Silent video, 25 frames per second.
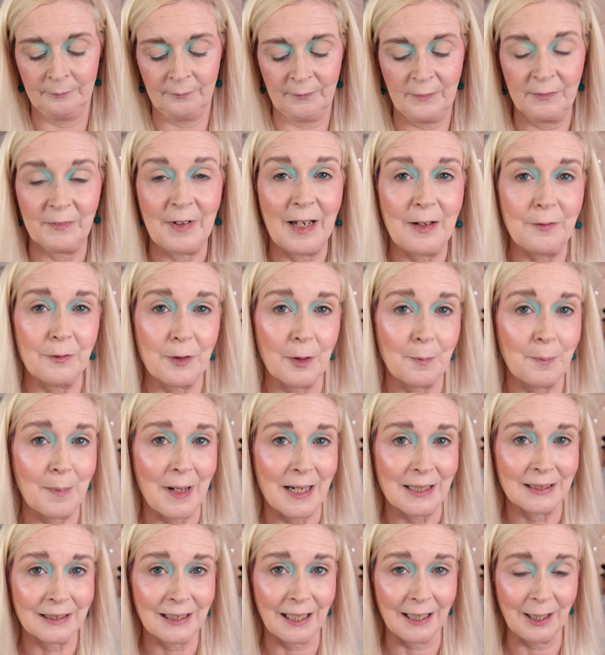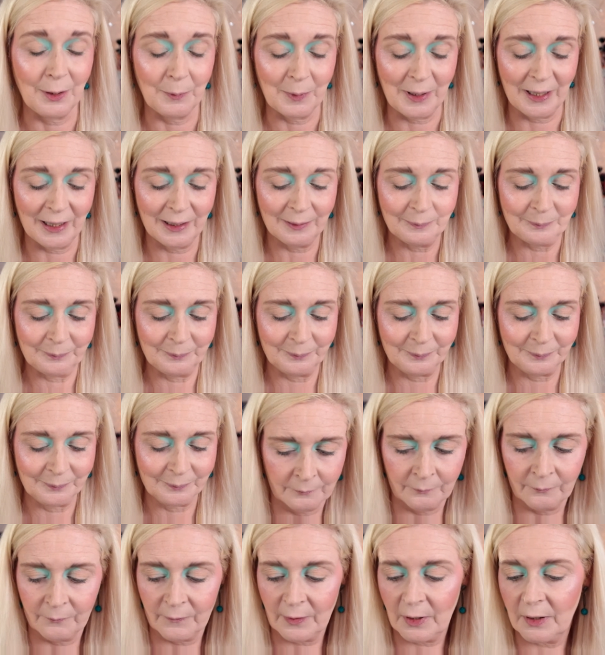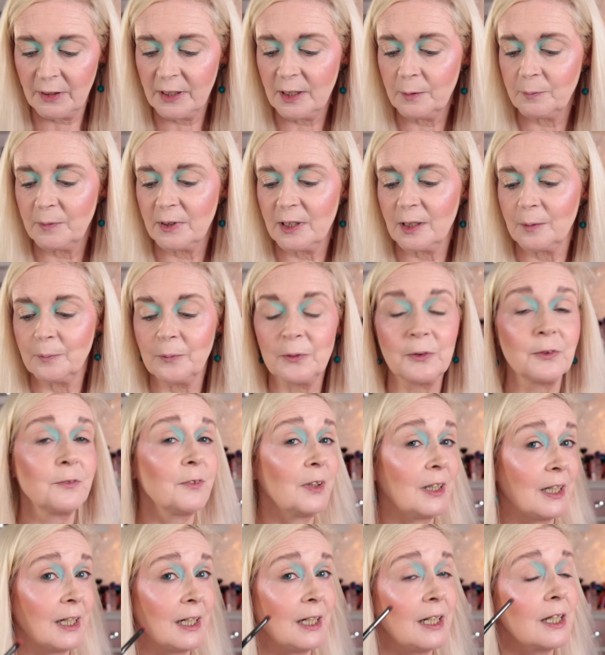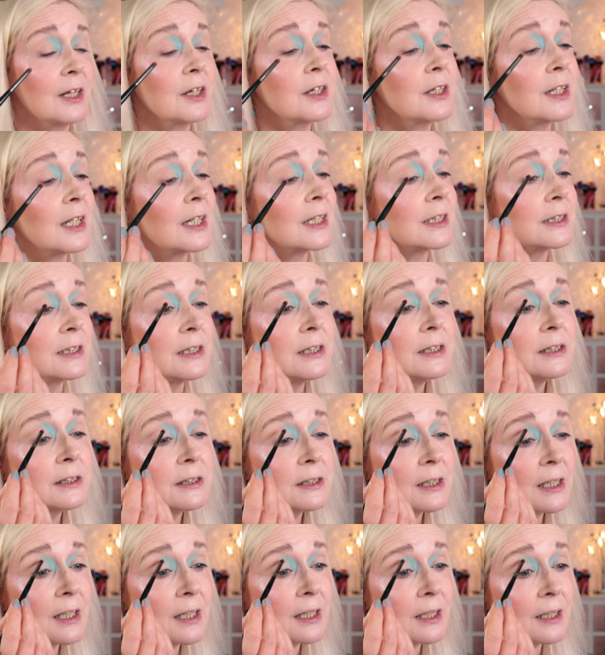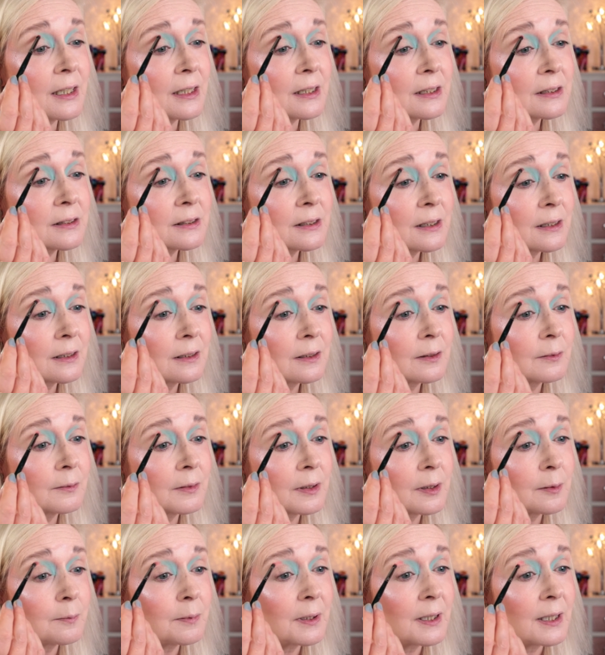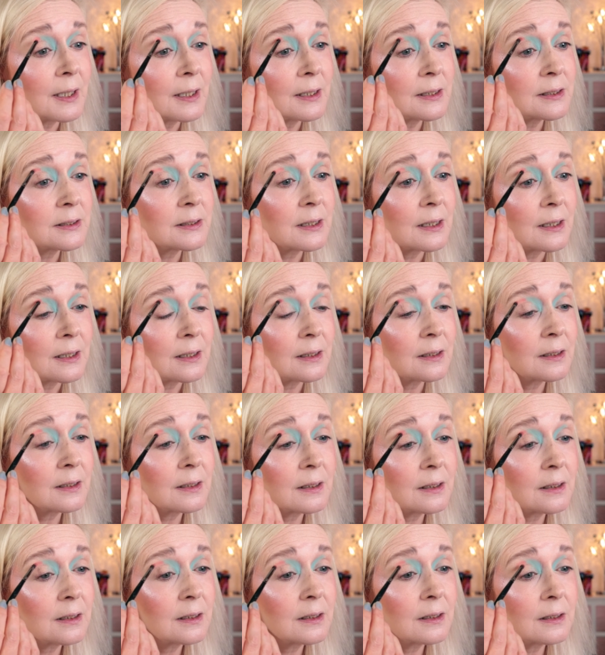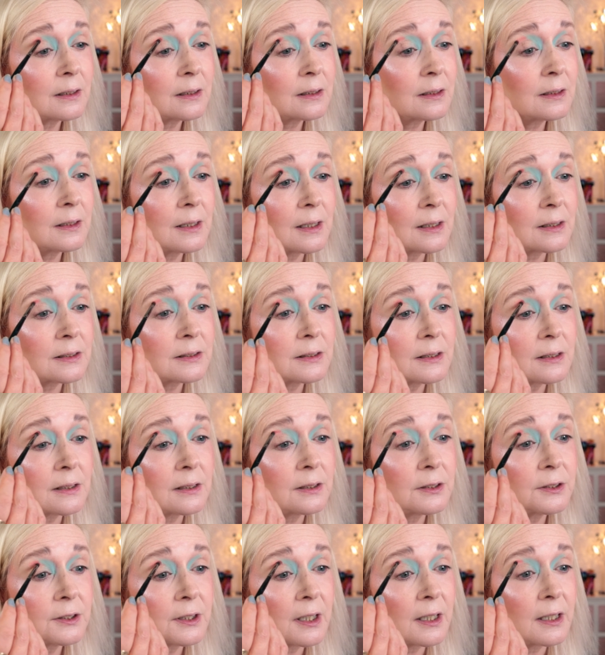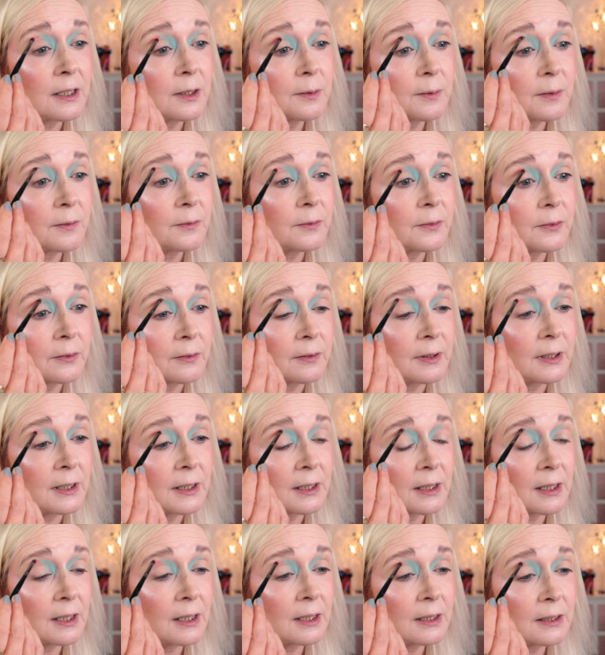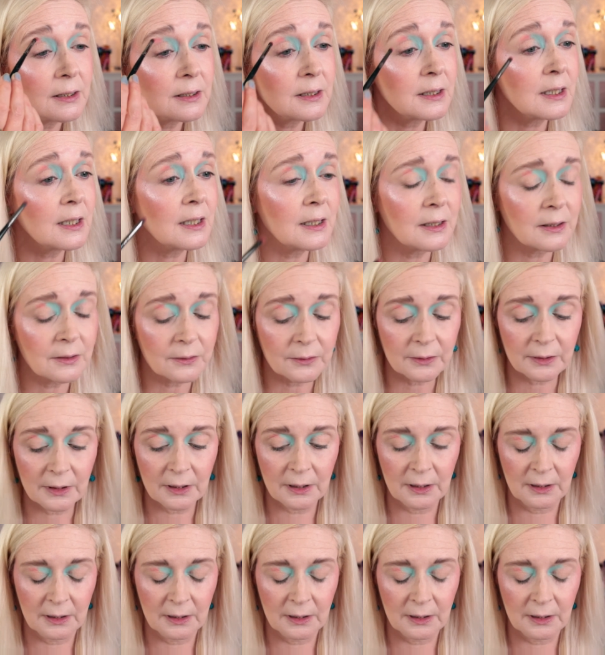Favourite matte anyway. Going in with a Morphe E36, and I'm going to place that next to the shade we've already laid down.